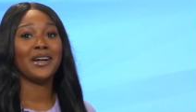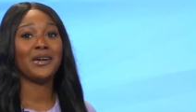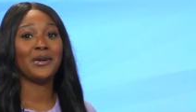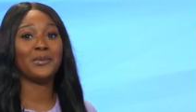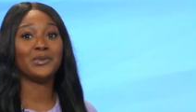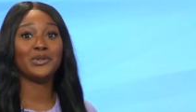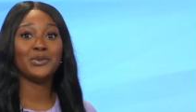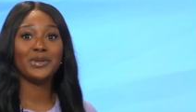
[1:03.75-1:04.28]

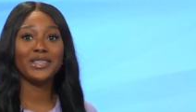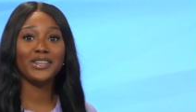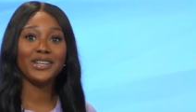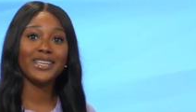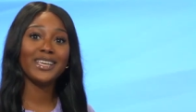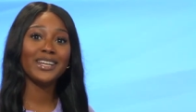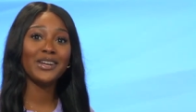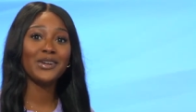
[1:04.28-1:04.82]
um, do with your
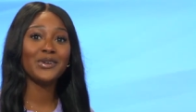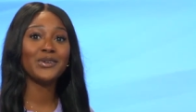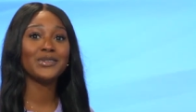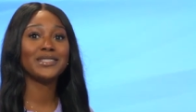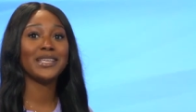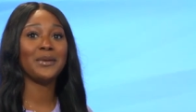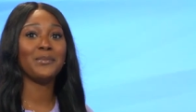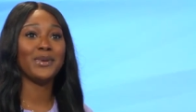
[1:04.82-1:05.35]

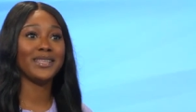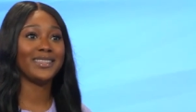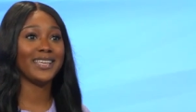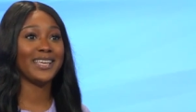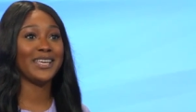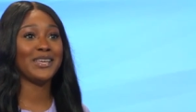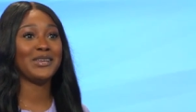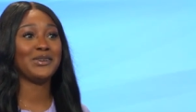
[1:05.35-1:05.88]
kiddos and beat
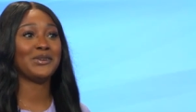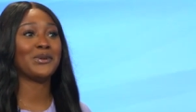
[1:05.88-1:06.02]
the heat,